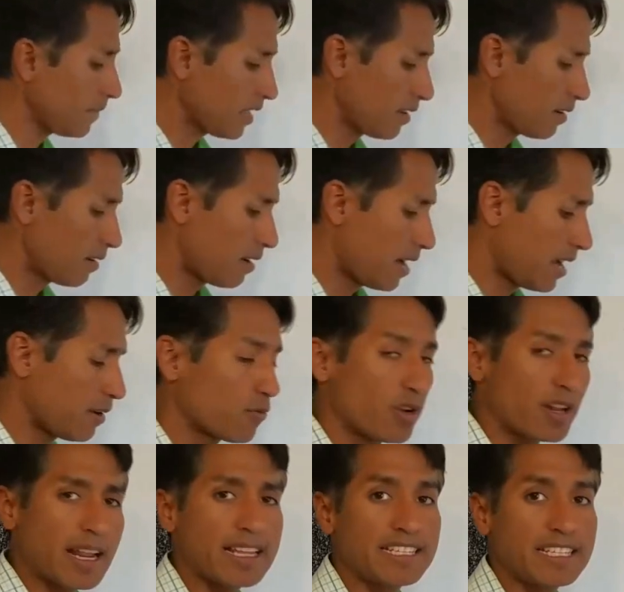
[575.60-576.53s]
All right,
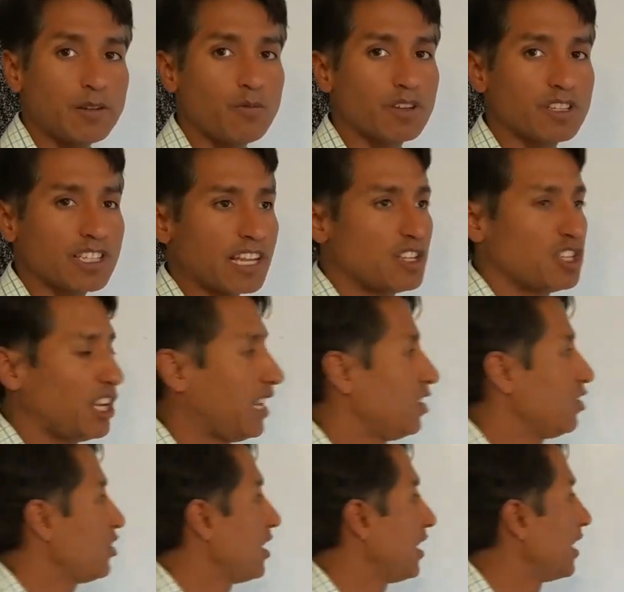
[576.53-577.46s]
what I did was I
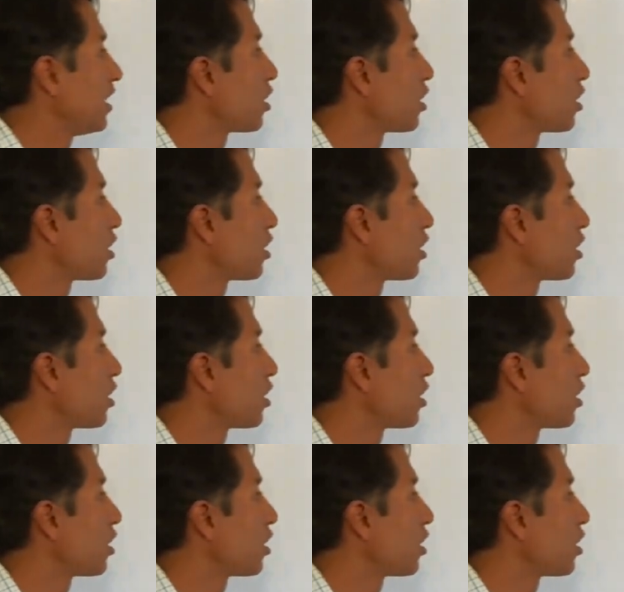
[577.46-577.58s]
changed the